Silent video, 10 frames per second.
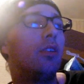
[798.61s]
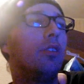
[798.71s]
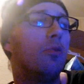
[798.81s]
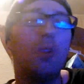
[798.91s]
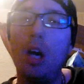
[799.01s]

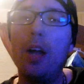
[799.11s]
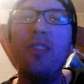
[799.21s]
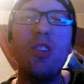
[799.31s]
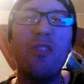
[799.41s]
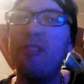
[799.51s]
What a
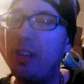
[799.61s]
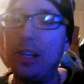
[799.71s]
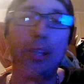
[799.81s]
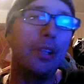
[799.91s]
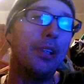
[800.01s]
new
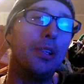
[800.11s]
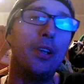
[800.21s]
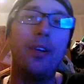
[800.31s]
figure, you know,